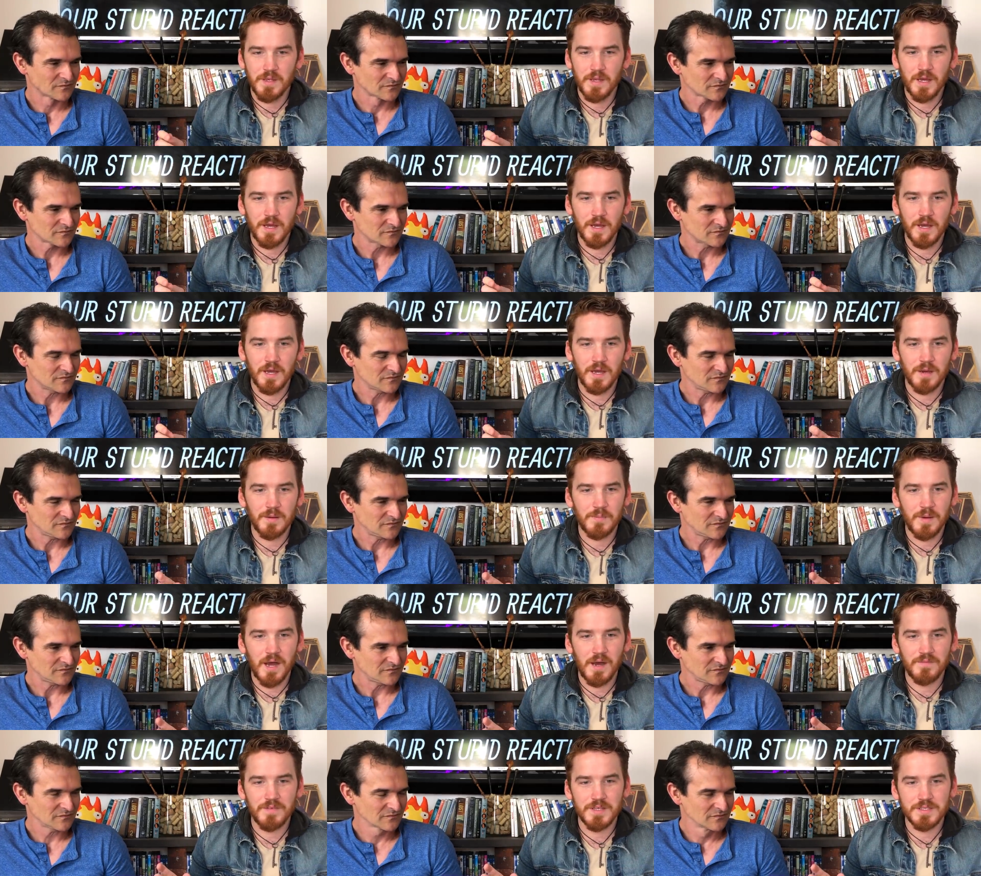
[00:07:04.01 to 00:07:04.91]
Speaker 1: Um,
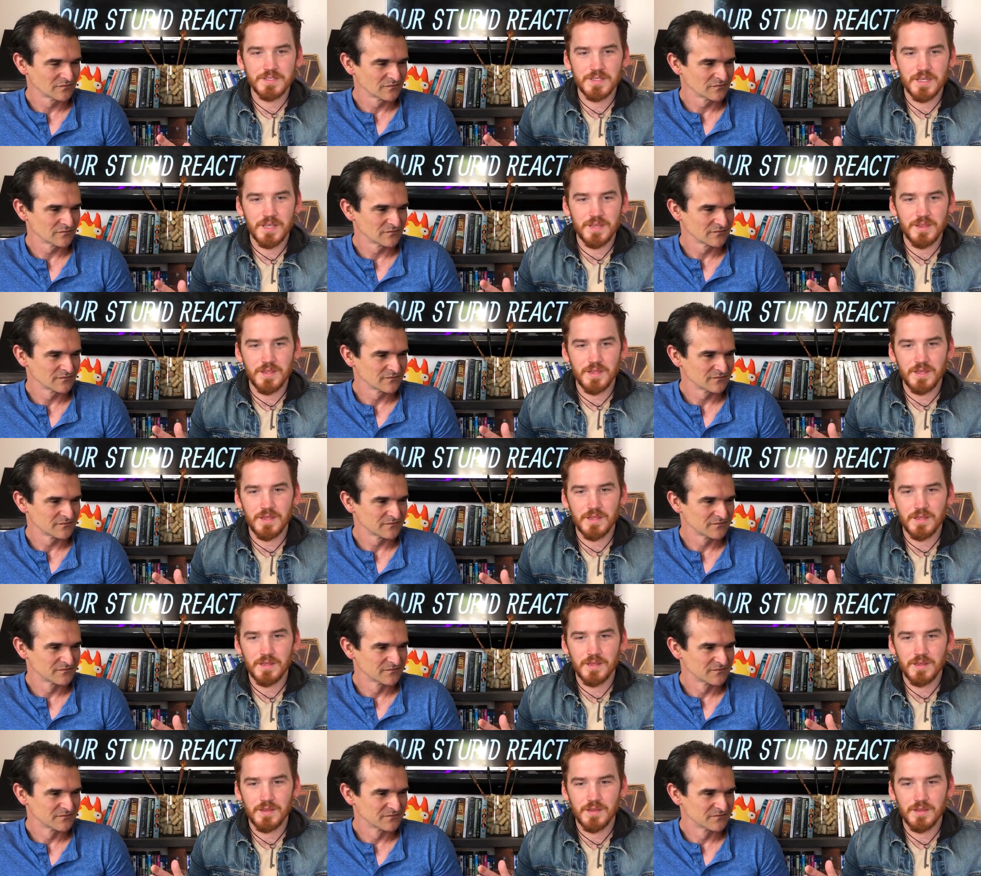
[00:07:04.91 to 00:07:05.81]
obviously,
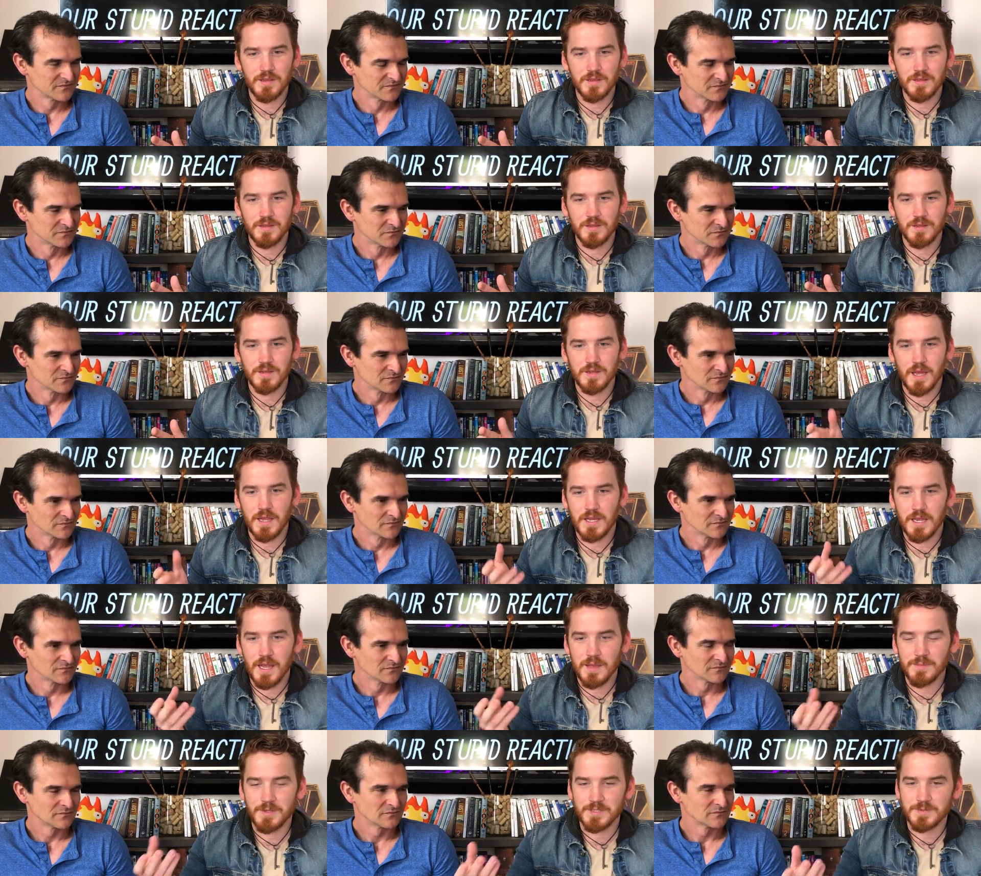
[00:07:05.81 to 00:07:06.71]
the, the, the
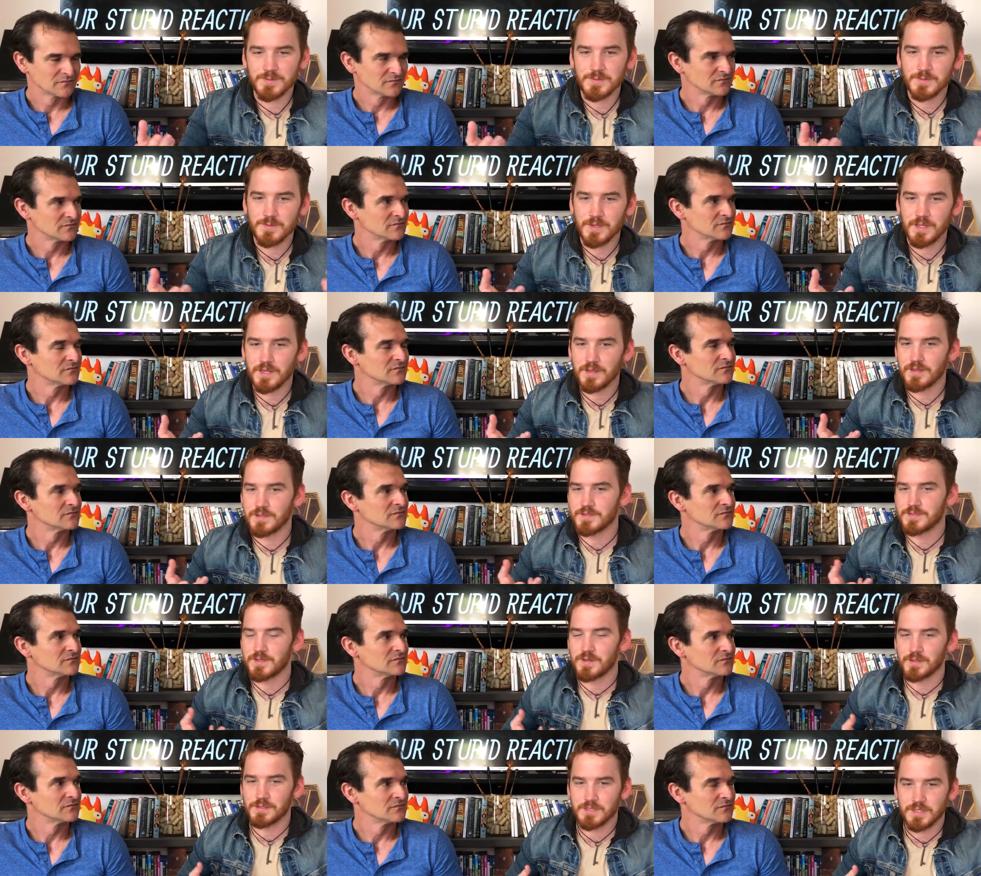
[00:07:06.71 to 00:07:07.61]
dynamics between the
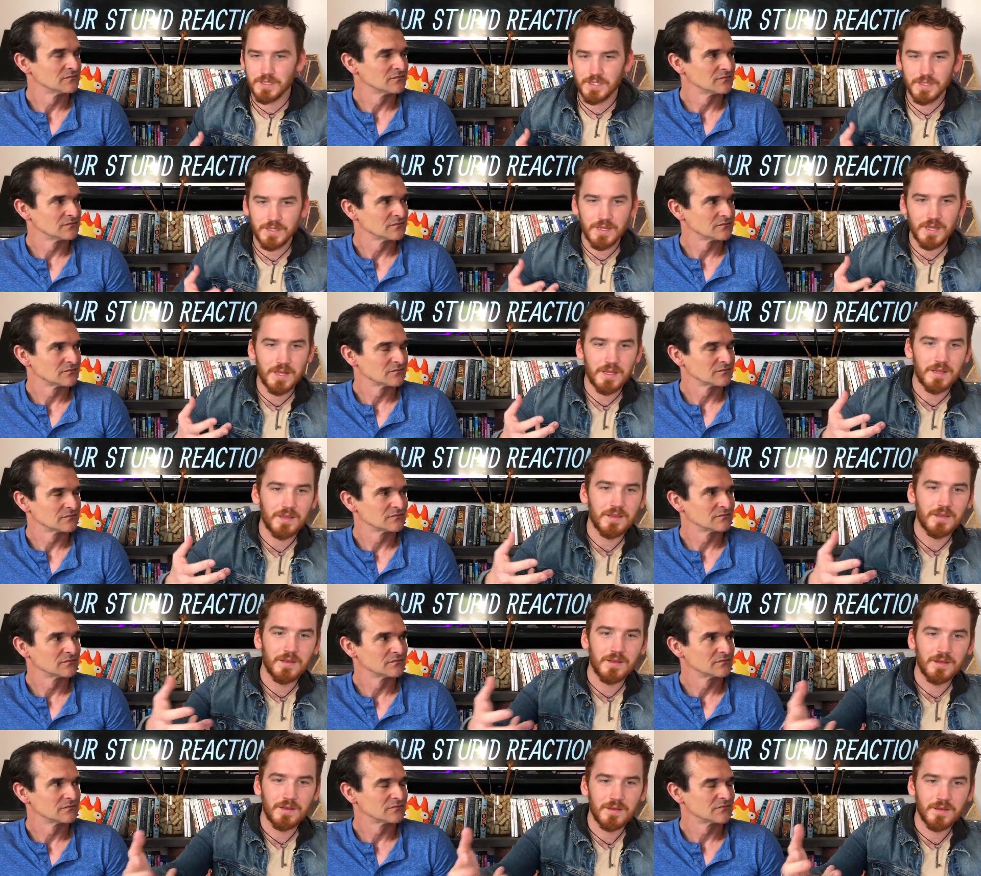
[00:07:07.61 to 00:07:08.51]
Sultan
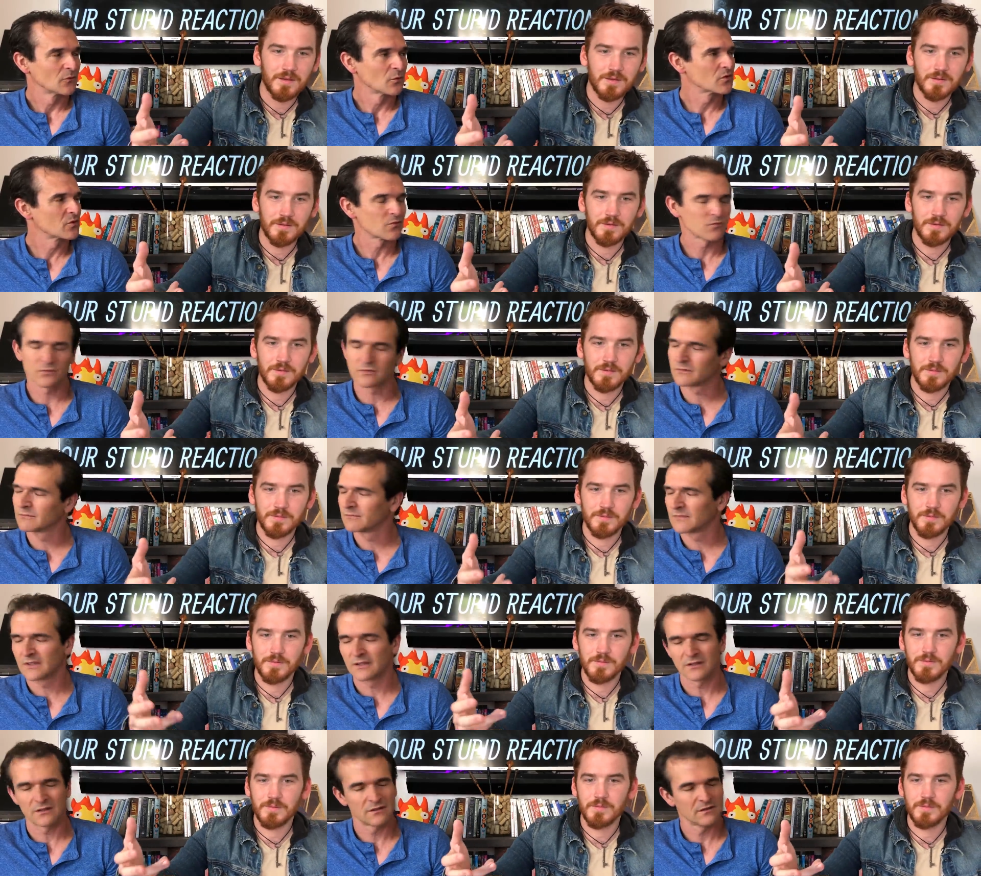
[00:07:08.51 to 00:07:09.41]
and the... Which,
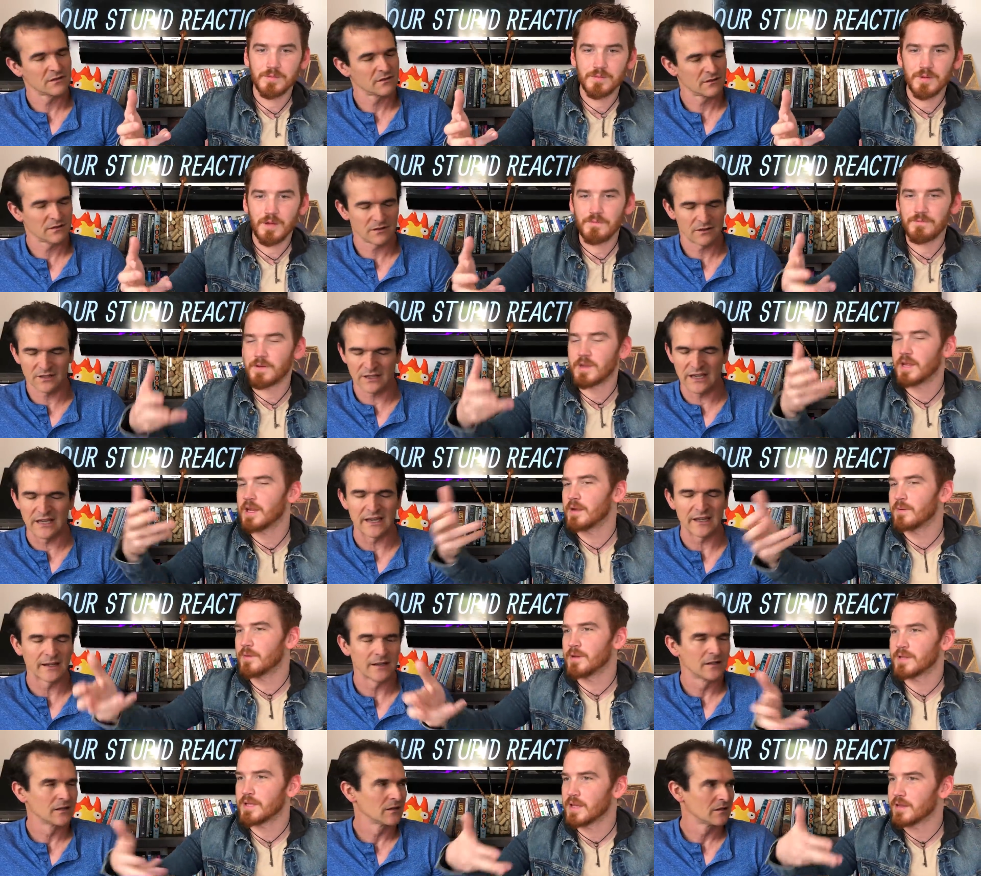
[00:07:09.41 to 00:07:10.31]
I forget the
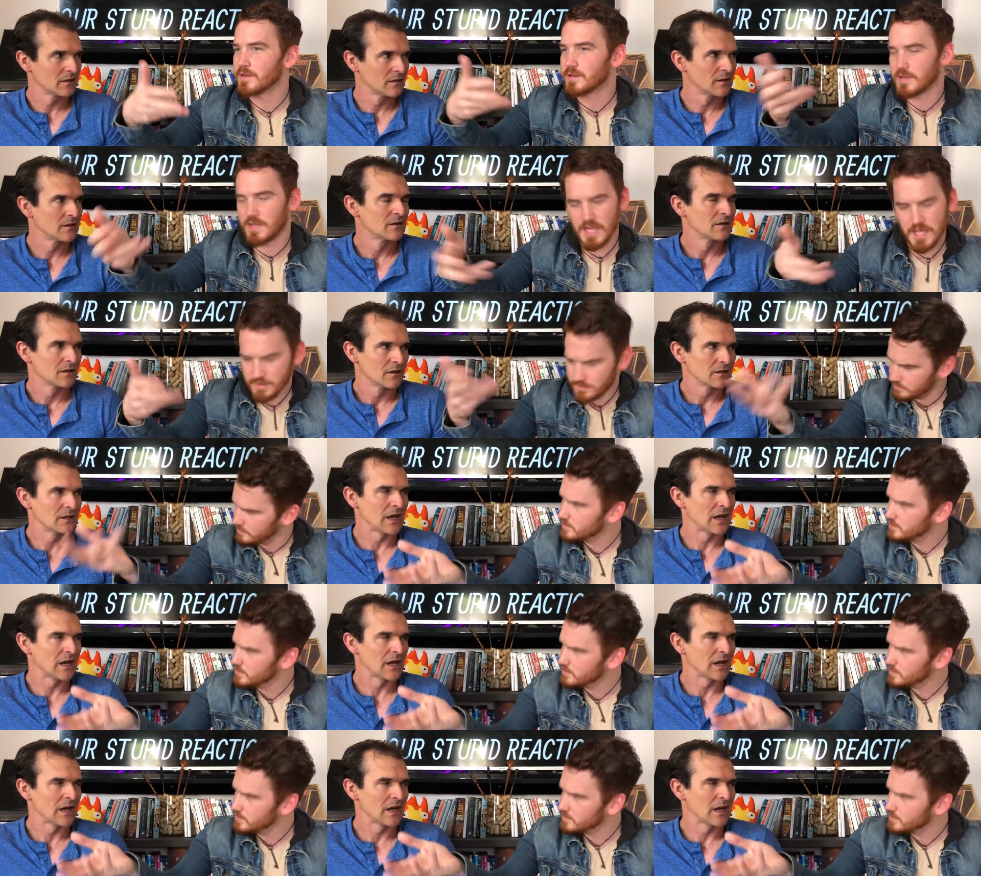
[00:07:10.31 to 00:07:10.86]
king. What the other king?